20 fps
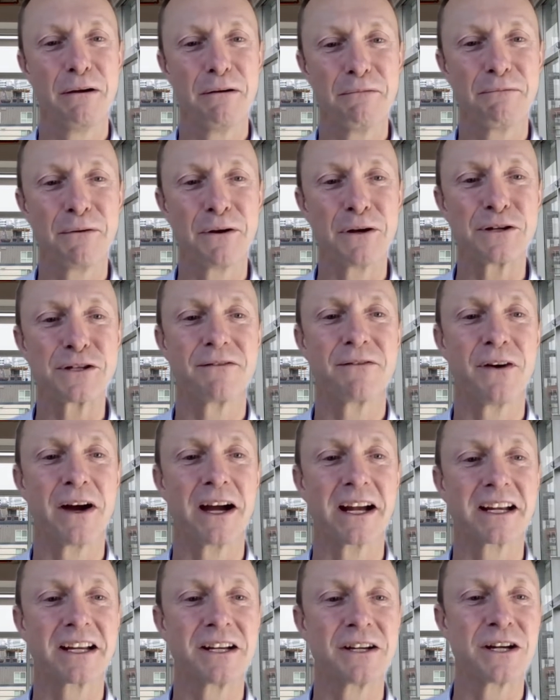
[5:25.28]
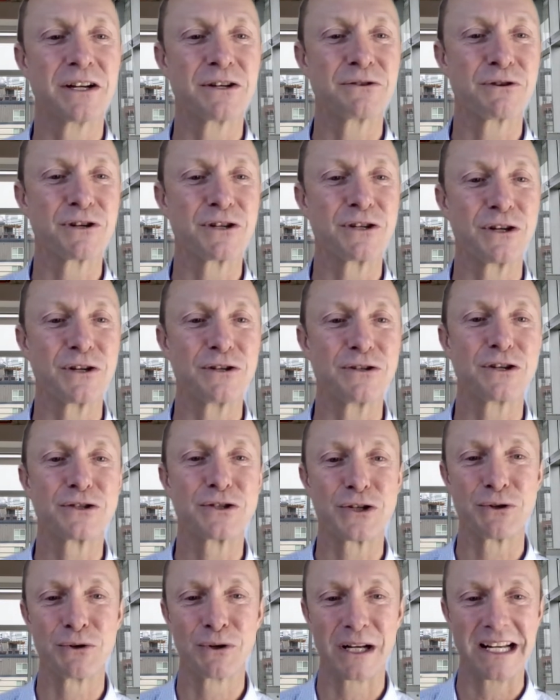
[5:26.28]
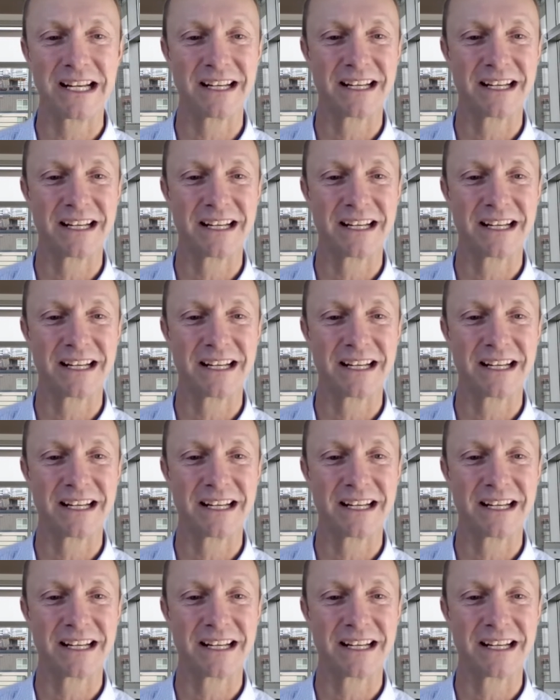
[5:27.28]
First, if I can introduce Julie